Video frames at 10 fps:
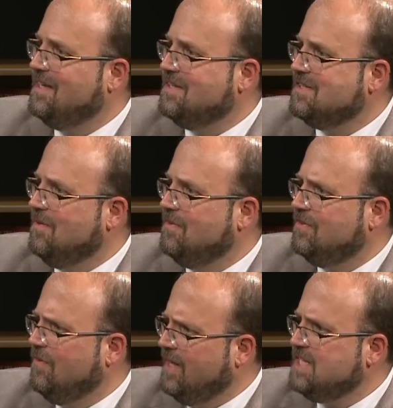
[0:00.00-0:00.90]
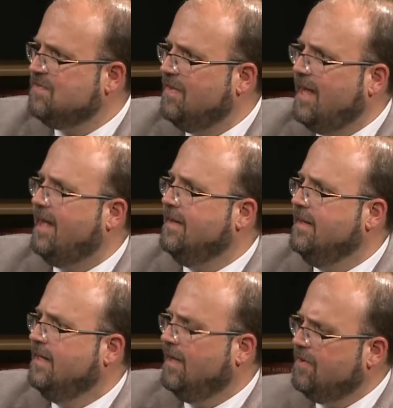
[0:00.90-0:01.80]
things. So thanks for that.
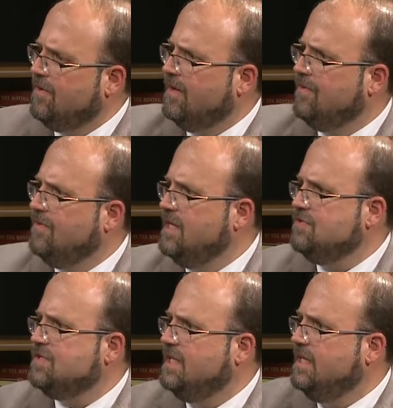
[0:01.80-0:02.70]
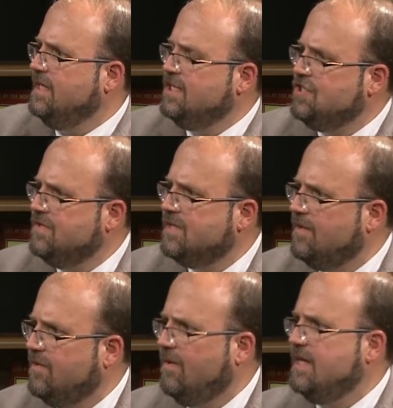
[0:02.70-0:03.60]
Other interesting initiatives
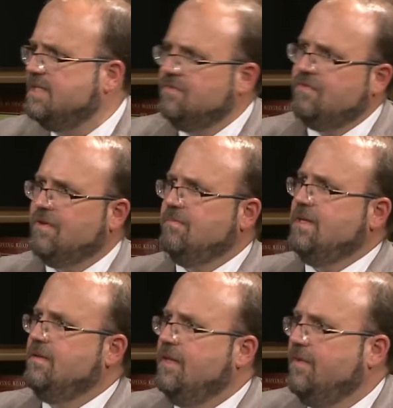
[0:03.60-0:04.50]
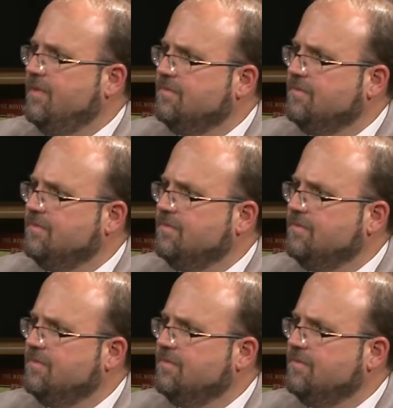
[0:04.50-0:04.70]
on the horizon for Pinnacle Health?